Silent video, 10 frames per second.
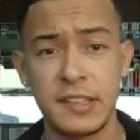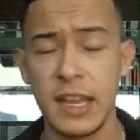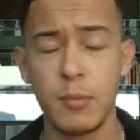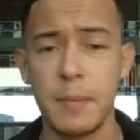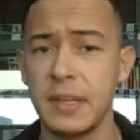
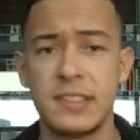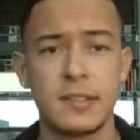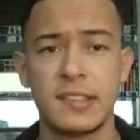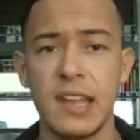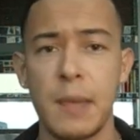this thing might
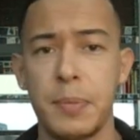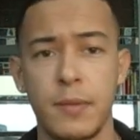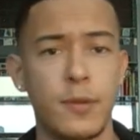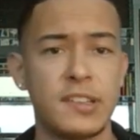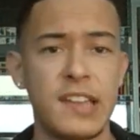be
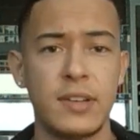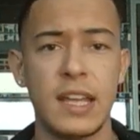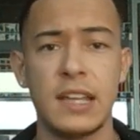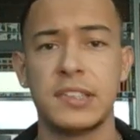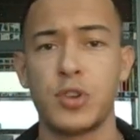snapping them for
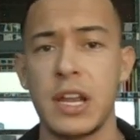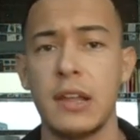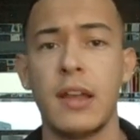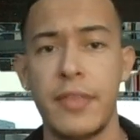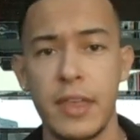7 days
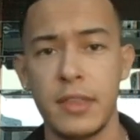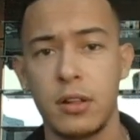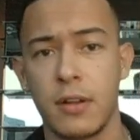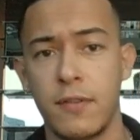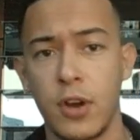straight, and
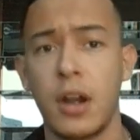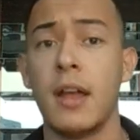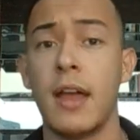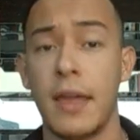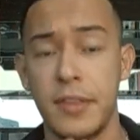then they'll
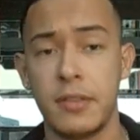convert,